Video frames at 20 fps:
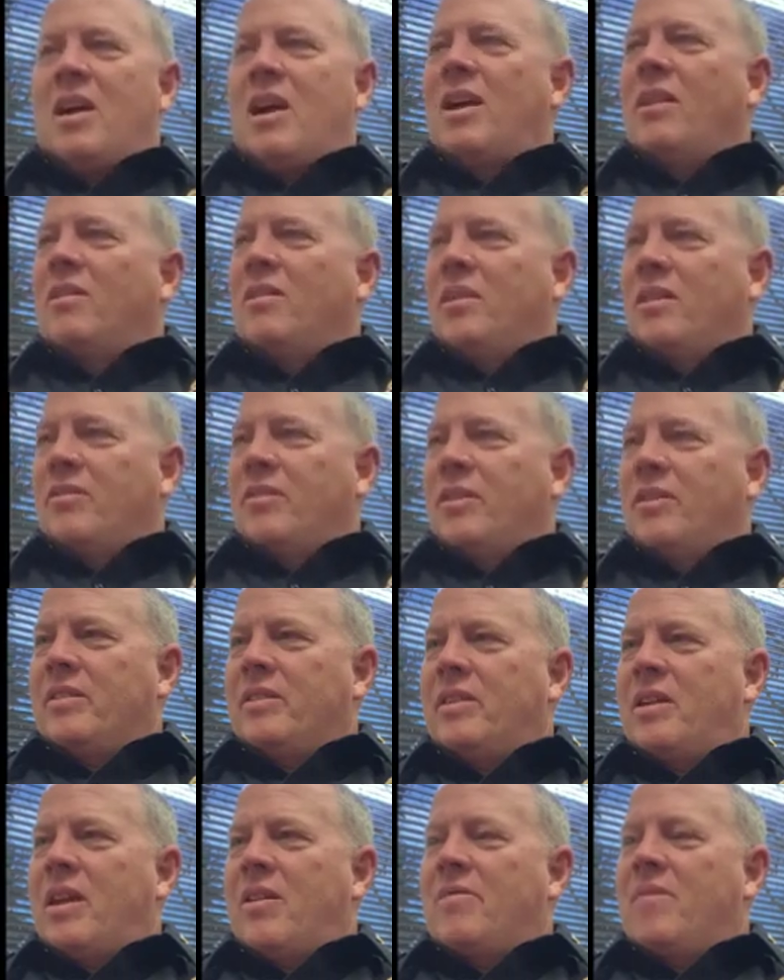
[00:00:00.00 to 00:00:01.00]
I love uh
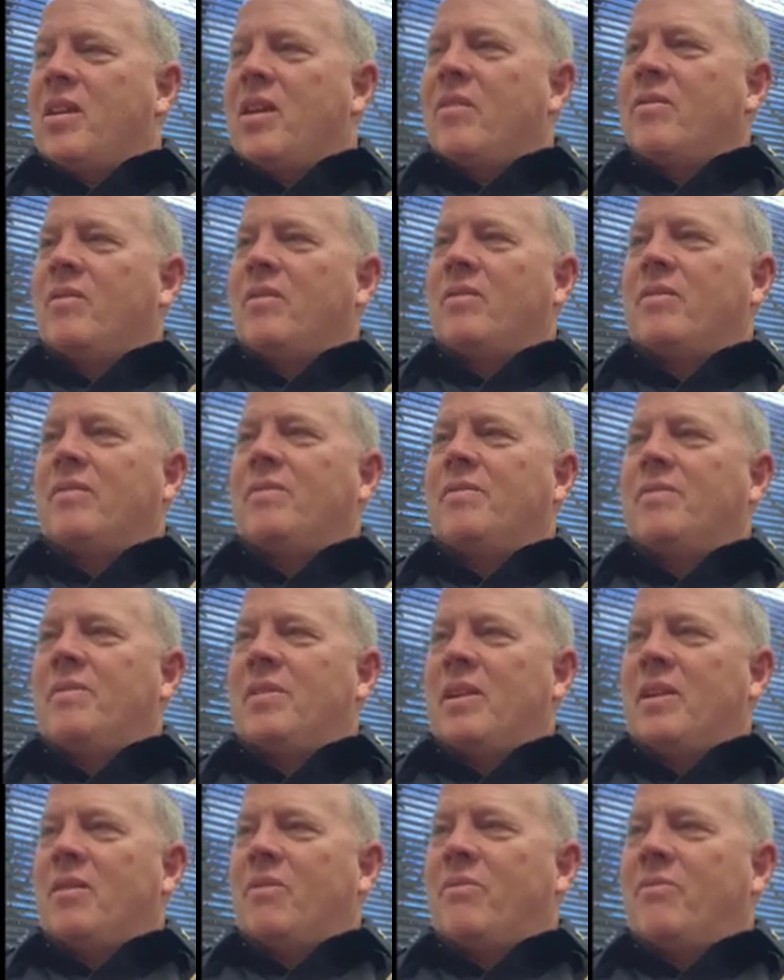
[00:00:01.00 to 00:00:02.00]
-huh. it. Uh-huh. I've never,
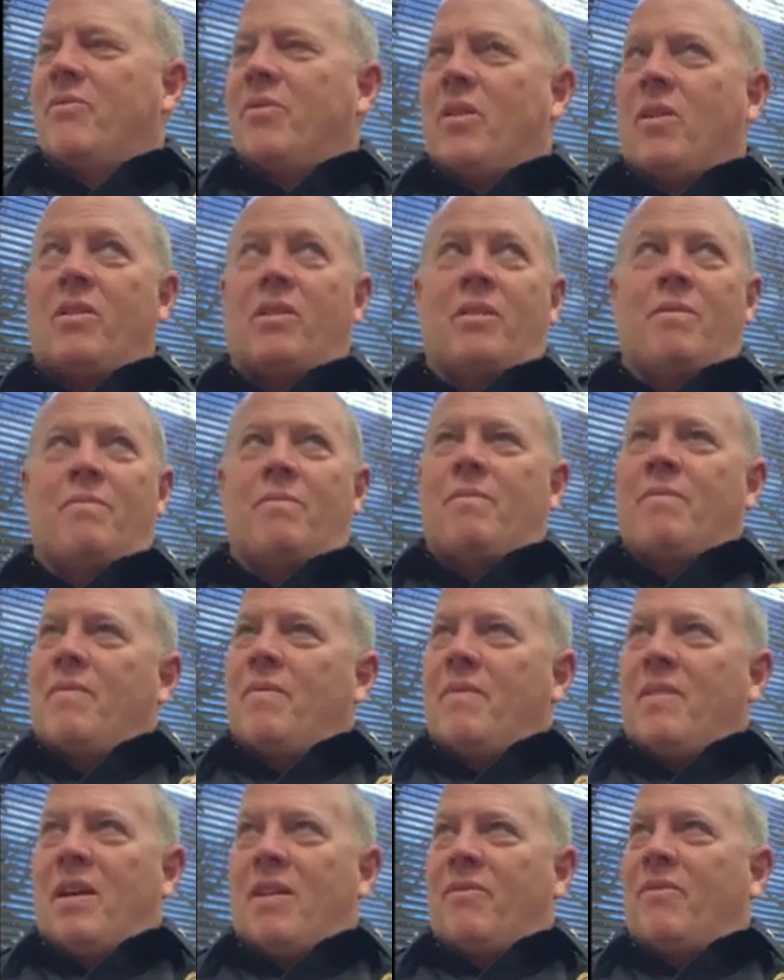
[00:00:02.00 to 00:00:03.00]
you know, felt
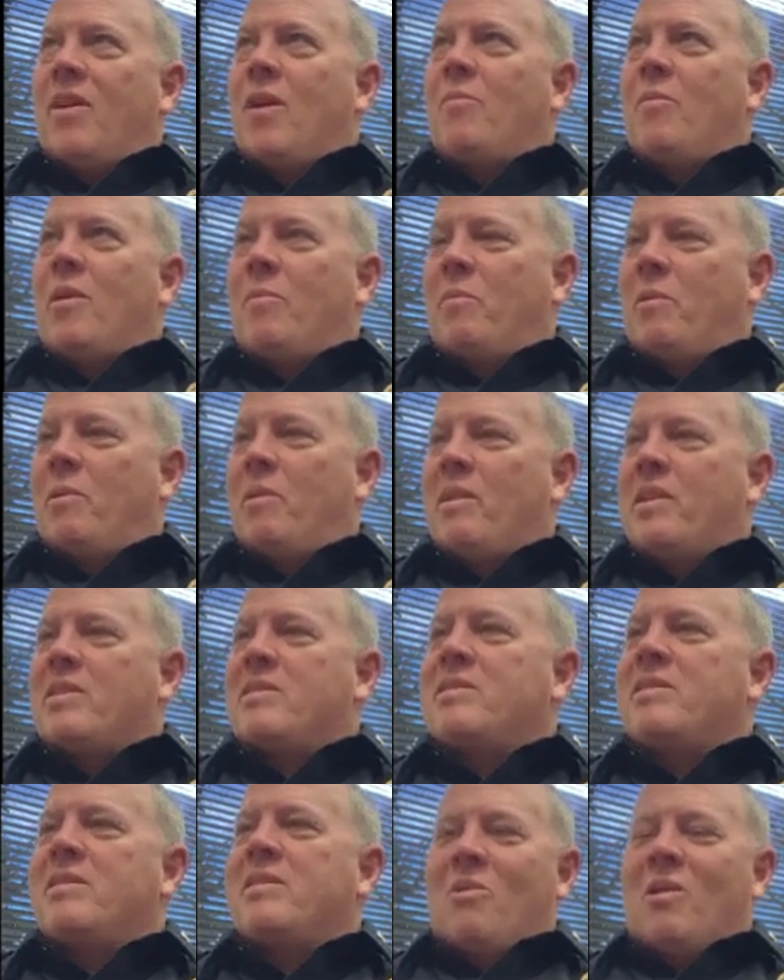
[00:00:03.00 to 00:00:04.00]
I found my
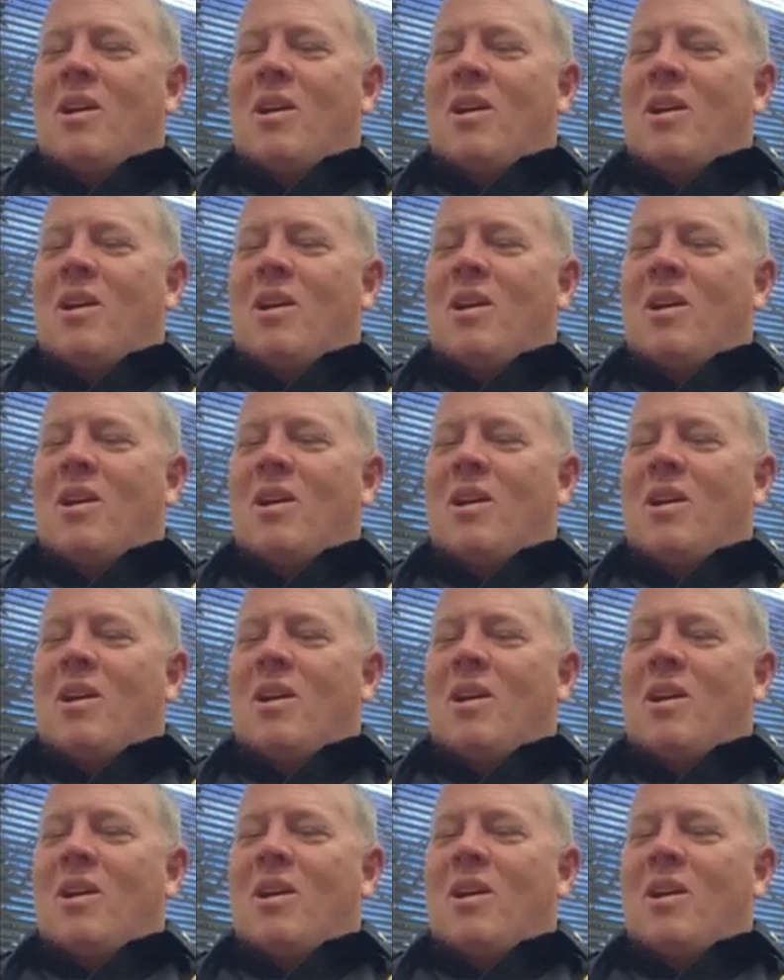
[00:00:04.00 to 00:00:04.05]
place.